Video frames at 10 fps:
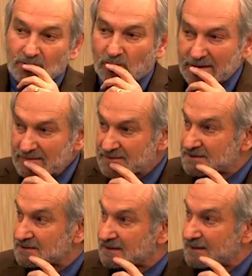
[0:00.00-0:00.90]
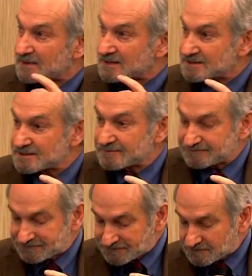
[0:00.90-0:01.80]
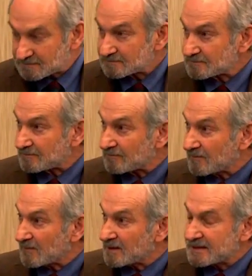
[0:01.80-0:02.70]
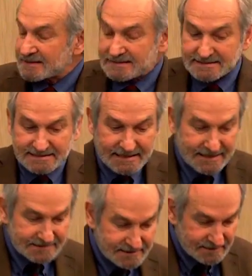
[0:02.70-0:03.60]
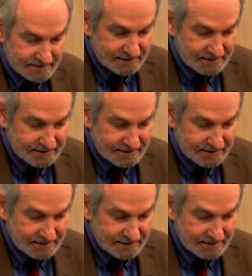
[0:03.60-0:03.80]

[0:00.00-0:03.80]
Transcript: One of the dilemmas is that